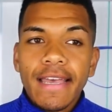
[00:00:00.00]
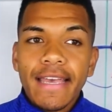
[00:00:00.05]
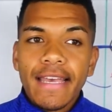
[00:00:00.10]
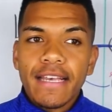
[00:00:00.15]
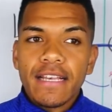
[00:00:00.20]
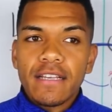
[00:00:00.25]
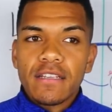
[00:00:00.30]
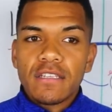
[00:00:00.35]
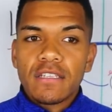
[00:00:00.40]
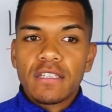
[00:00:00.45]

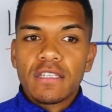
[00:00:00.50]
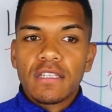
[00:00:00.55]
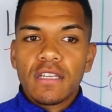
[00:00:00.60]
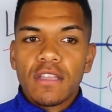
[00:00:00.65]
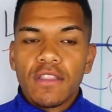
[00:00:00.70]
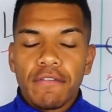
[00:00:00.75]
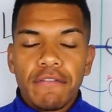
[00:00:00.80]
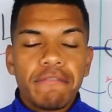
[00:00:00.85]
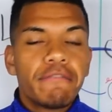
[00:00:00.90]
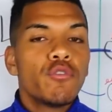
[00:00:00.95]
is
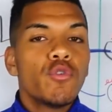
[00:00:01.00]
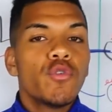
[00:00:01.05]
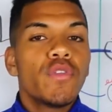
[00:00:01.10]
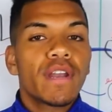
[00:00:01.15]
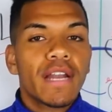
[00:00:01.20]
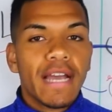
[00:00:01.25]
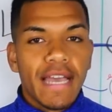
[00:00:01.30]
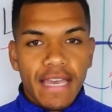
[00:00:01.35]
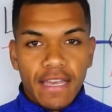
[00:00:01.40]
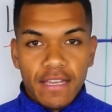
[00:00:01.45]
the food
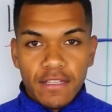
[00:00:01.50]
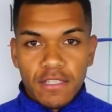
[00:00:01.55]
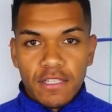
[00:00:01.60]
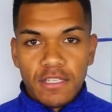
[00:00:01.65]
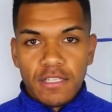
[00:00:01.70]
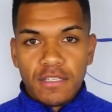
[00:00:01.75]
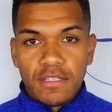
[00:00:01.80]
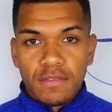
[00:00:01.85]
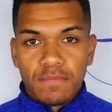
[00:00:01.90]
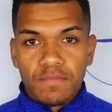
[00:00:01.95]
that I
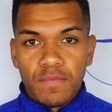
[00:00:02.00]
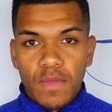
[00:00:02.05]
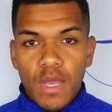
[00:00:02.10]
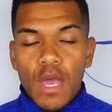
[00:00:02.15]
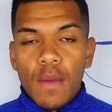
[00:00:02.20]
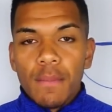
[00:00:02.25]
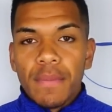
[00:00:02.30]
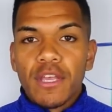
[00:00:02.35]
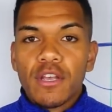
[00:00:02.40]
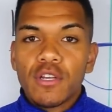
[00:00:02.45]
eat.
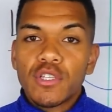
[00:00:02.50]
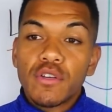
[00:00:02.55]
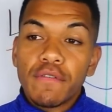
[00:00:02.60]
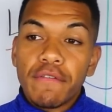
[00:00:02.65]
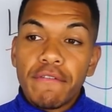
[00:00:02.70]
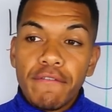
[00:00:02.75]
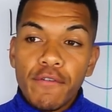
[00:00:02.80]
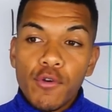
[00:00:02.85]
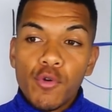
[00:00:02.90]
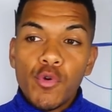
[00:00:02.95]
Because your
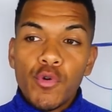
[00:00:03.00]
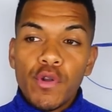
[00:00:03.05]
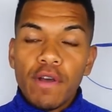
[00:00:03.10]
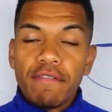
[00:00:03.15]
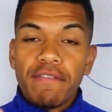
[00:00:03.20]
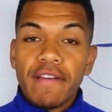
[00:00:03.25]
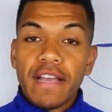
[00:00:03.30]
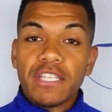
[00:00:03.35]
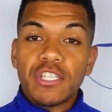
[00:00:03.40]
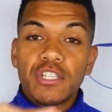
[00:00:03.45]
food
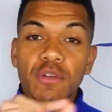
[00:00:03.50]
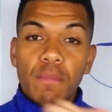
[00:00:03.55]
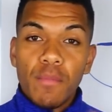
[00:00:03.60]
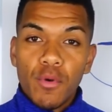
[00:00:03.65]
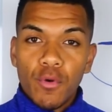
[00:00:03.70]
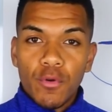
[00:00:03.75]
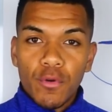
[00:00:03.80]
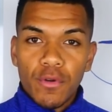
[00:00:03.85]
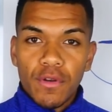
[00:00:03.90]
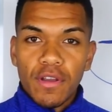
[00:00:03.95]
affects your
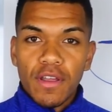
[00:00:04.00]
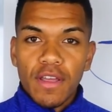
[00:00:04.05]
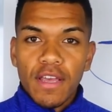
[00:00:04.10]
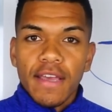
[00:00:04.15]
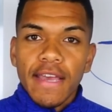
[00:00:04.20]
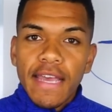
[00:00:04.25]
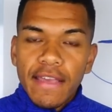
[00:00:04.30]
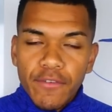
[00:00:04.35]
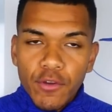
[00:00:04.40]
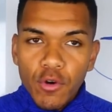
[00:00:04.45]
mood.
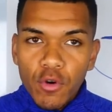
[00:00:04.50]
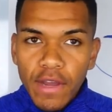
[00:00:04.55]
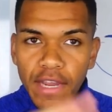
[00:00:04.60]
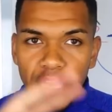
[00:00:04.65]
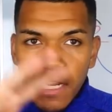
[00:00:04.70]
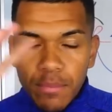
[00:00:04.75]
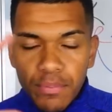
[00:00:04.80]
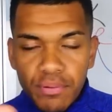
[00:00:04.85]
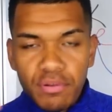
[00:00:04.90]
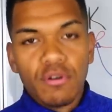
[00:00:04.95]
If you're
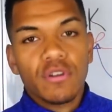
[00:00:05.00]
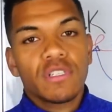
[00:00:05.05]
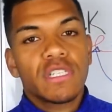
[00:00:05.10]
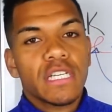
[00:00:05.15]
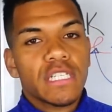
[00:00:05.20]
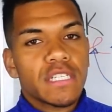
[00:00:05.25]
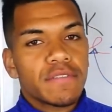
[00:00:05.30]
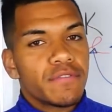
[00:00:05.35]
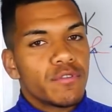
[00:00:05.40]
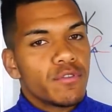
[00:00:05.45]
eating
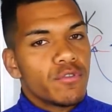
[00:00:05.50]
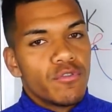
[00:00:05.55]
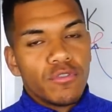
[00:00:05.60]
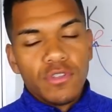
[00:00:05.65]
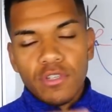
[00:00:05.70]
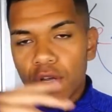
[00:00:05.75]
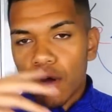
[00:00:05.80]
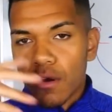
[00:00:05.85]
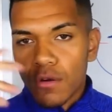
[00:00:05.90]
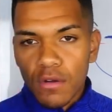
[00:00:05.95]
processed
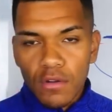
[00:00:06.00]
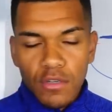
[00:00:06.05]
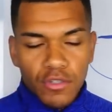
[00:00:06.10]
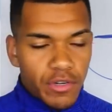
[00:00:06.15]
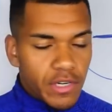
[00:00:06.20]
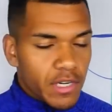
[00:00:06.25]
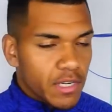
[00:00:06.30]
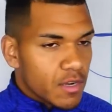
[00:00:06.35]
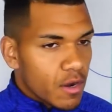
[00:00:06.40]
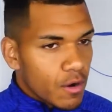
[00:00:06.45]
foods,
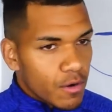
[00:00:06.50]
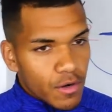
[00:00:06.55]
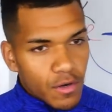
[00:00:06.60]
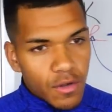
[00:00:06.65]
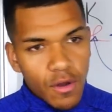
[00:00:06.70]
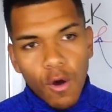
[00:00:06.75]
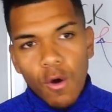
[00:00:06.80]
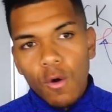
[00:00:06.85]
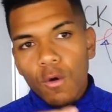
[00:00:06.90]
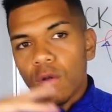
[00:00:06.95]
drinking
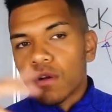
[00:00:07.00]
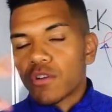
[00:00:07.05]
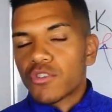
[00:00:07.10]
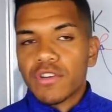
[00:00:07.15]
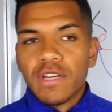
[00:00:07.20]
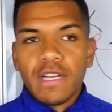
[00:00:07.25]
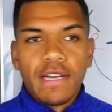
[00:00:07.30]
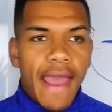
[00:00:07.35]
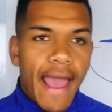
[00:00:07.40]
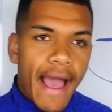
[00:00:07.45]
Coca-Cola,
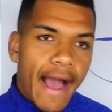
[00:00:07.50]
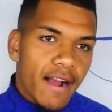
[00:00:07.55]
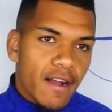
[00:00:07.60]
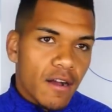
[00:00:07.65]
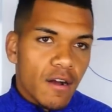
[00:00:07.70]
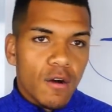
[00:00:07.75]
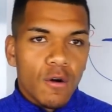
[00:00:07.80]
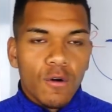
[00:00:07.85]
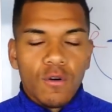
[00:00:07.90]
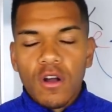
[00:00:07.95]
drinking
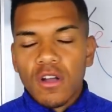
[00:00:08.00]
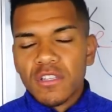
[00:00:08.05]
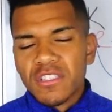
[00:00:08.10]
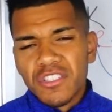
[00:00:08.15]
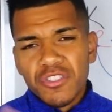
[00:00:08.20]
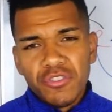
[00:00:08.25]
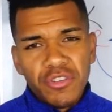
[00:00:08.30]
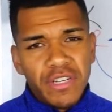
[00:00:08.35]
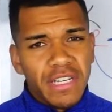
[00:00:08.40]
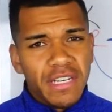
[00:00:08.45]
alcohol,
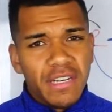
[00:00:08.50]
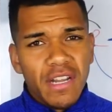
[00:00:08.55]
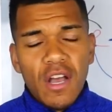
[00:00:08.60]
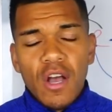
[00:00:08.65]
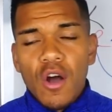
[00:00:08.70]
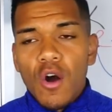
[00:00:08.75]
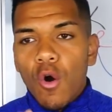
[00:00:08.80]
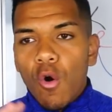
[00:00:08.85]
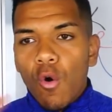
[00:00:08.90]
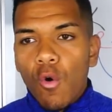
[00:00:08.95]
constantly drinking
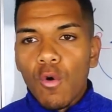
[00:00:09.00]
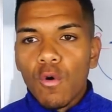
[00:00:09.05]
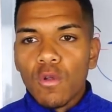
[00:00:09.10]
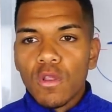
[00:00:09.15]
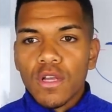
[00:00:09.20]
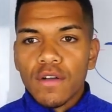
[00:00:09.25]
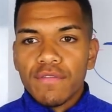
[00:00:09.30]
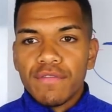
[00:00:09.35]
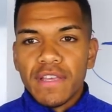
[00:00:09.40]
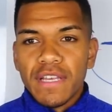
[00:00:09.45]

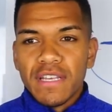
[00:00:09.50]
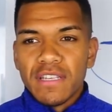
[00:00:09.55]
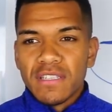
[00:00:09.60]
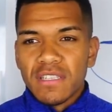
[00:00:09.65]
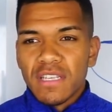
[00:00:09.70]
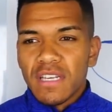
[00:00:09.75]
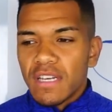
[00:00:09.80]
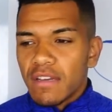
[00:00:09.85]
all of these